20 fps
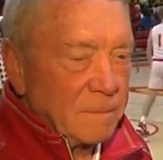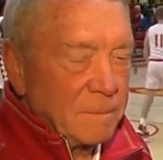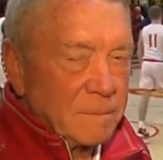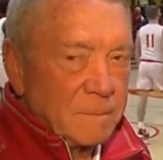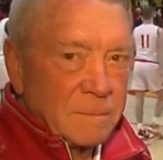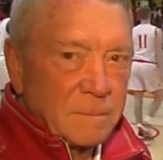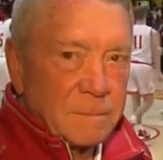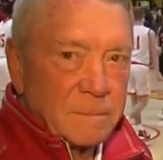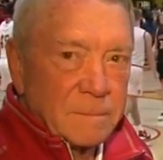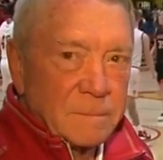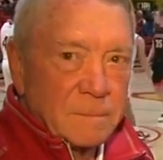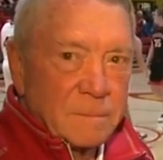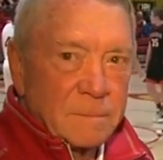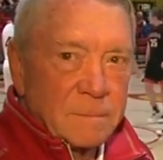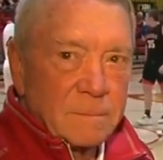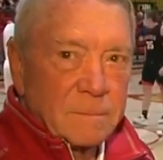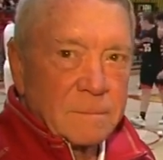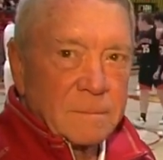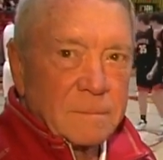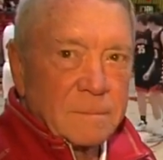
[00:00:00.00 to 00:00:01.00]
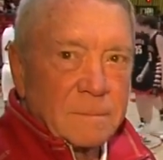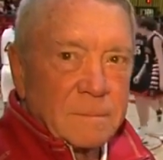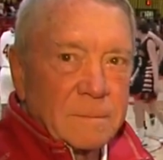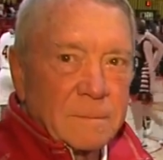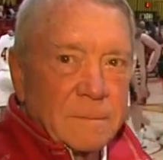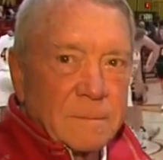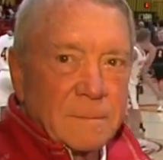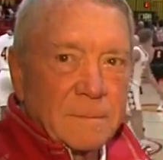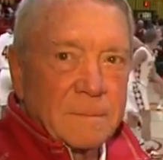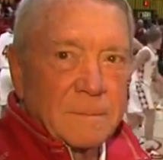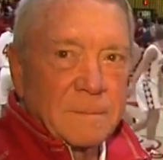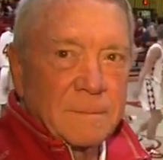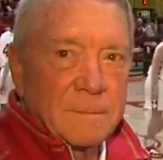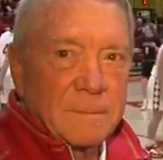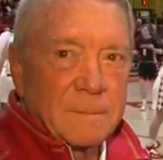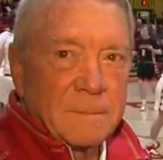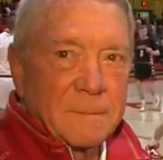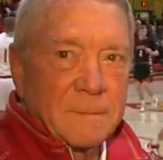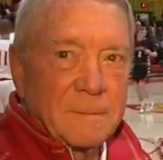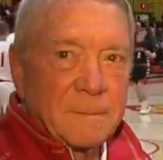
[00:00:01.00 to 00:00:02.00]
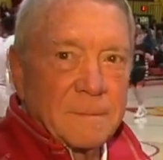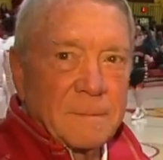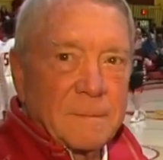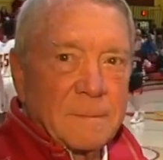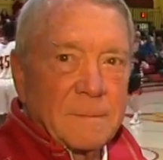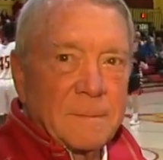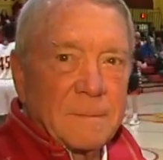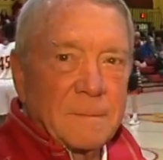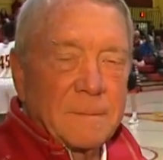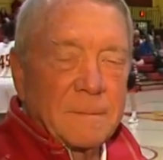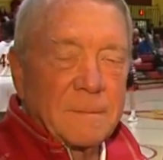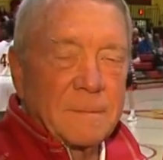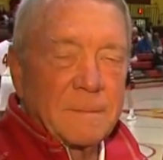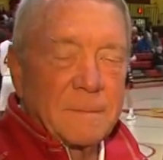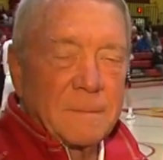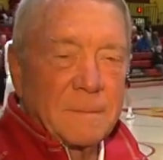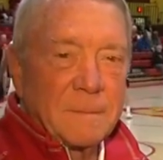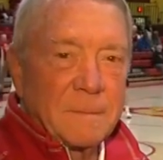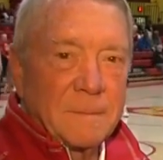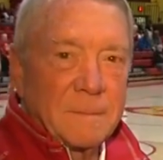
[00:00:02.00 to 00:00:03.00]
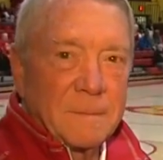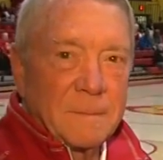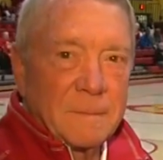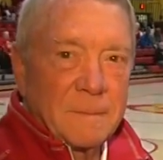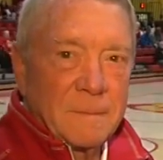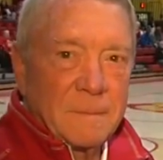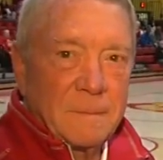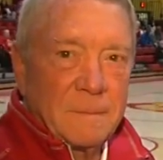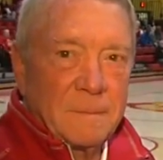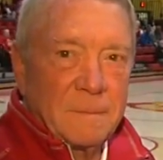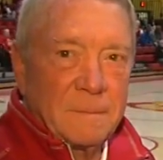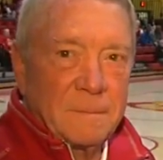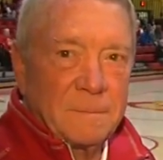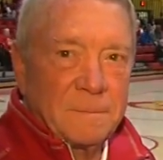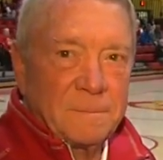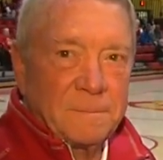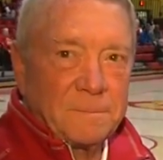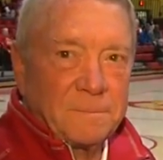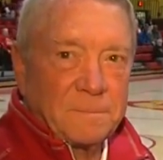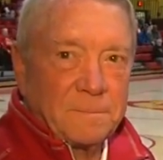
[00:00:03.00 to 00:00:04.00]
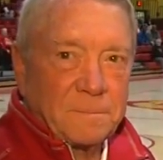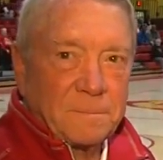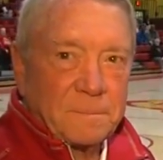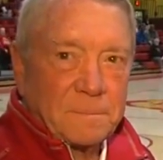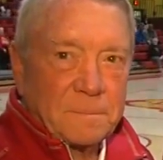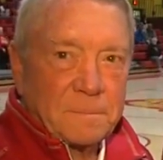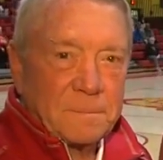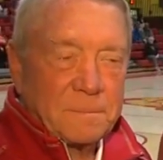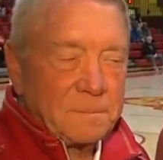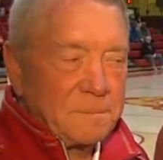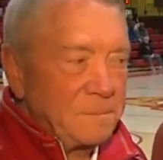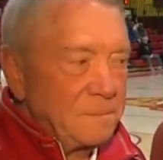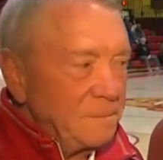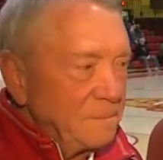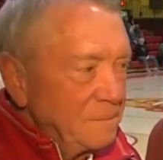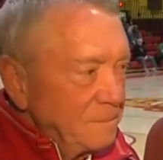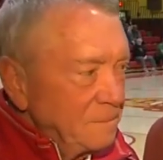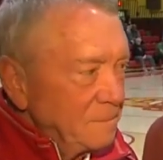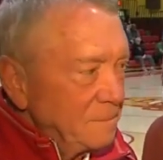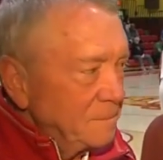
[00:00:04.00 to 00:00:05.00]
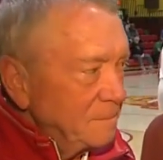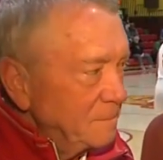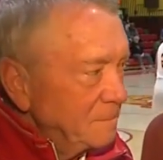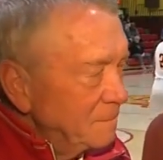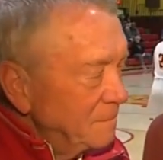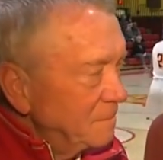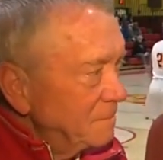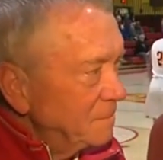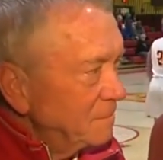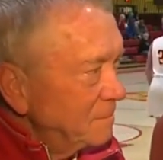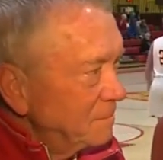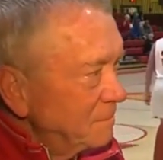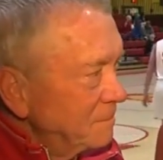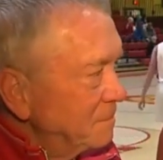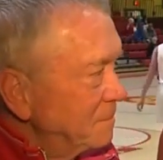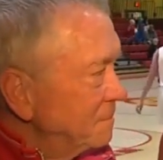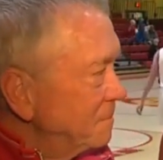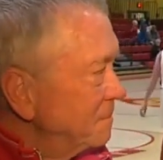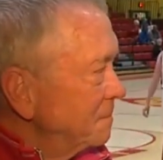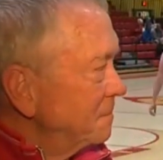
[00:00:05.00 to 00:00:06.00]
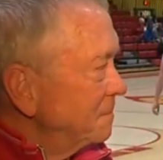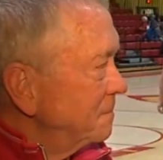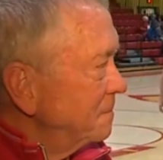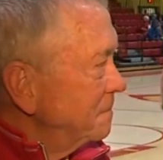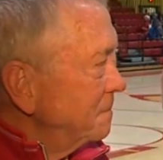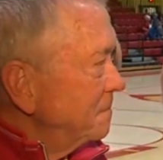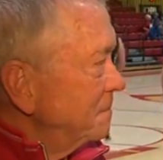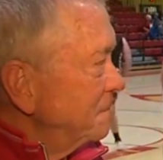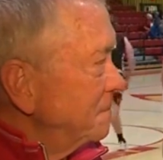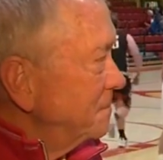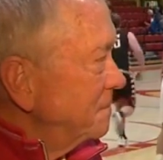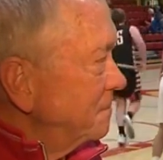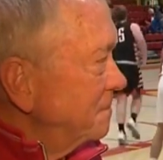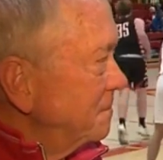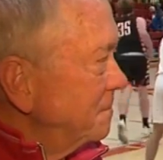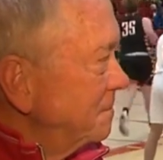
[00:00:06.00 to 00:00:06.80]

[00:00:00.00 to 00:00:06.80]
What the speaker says: The person shown says nothing.